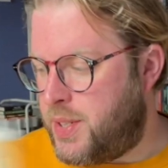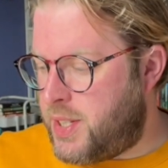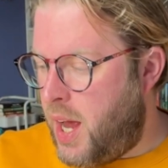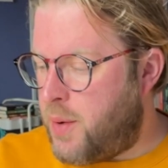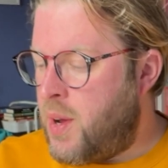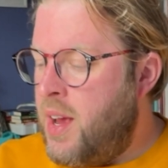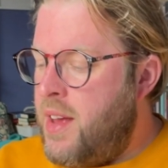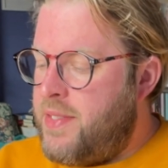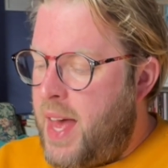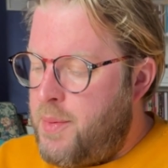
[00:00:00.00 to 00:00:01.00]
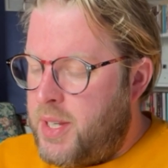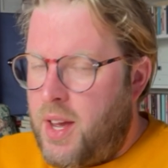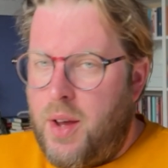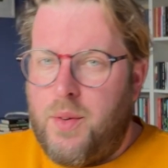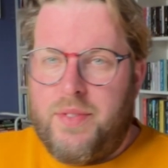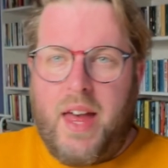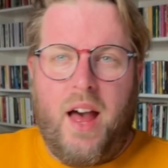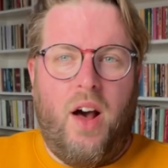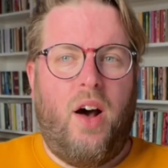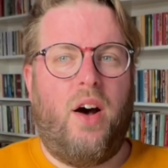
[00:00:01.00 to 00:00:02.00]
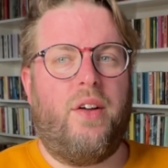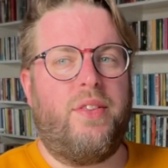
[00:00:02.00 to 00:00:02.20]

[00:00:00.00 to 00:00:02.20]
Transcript: So there we go. There are